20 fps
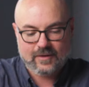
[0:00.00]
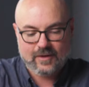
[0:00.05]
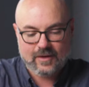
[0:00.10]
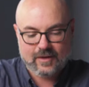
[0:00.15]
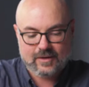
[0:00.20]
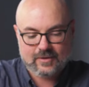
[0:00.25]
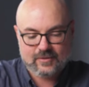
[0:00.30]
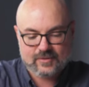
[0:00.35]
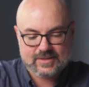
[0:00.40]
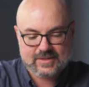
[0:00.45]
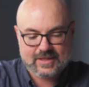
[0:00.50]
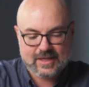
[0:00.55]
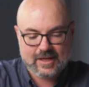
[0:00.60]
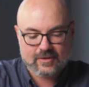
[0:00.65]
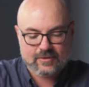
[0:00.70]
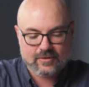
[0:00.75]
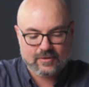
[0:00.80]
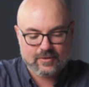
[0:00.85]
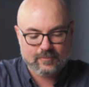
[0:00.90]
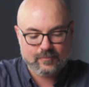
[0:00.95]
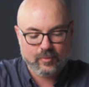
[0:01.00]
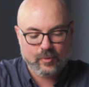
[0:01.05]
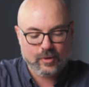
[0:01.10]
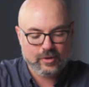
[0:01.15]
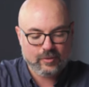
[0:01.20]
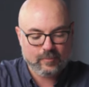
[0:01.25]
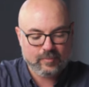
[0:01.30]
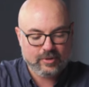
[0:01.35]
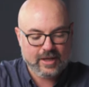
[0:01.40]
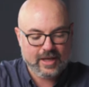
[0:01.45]
uh, your standard
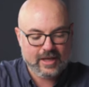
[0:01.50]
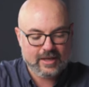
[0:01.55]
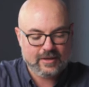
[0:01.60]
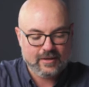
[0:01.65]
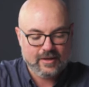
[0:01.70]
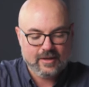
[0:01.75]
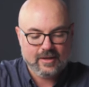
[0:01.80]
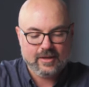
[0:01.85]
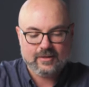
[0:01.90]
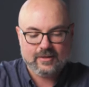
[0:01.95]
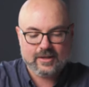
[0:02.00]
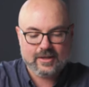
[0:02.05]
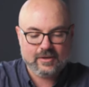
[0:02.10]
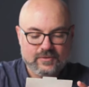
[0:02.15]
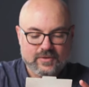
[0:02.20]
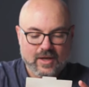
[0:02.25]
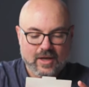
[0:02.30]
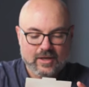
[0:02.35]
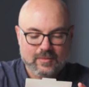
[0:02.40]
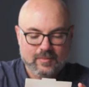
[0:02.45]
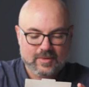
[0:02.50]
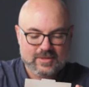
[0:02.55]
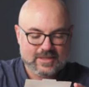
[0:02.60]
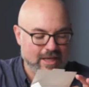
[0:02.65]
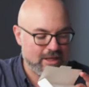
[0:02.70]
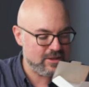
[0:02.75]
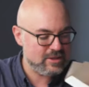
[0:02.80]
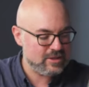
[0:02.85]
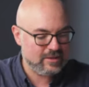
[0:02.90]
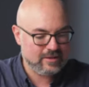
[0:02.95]
boilerplate legal
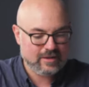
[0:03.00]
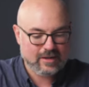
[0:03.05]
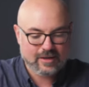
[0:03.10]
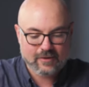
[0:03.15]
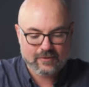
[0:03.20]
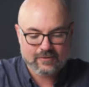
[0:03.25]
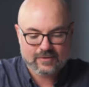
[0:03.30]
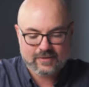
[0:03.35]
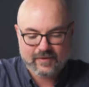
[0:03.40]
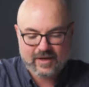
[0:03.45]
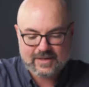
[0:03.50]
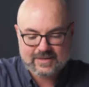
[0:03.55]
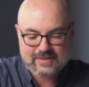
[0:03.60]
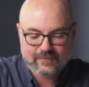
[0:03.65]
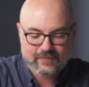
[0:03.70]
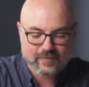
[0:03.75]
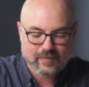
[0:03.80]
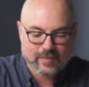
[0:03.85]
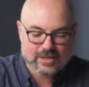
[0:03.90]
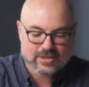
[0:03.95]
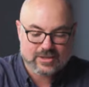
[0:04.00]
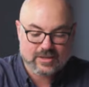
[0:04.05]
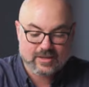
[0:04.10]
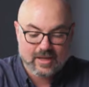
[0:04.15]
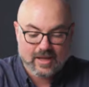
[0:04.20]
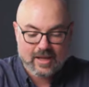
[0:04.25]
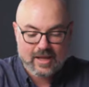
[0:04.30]
documentation and other device information.